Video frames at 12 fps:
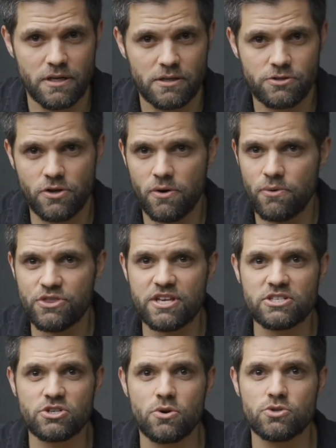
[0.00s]
So
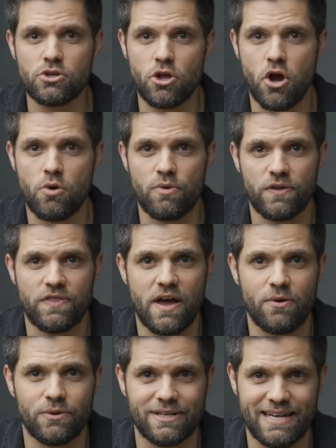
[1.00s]
this goes along with
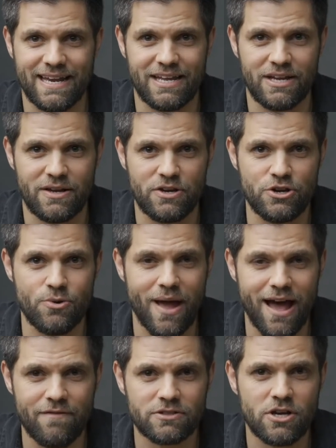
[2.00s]
not only getting new
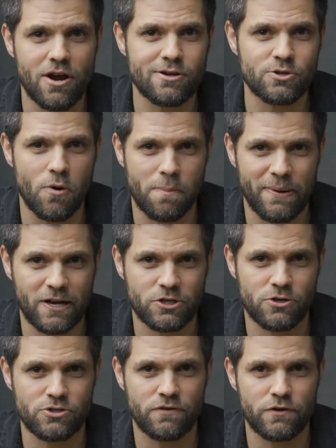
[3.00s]
avatars or
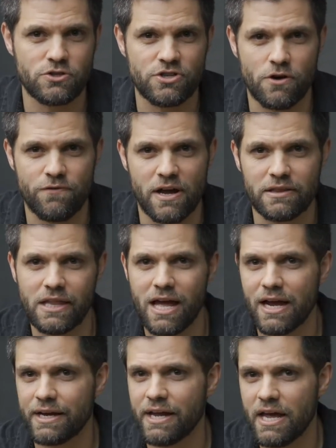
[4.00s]
pictures of yourself
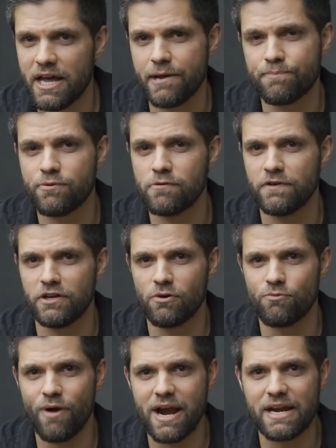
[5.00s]
online, improving your
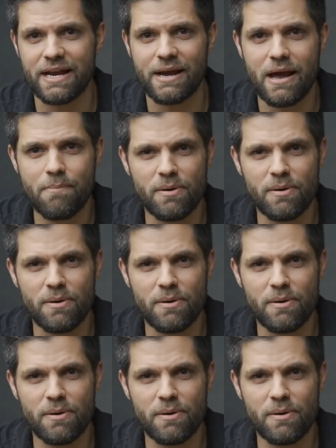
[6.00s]
writing,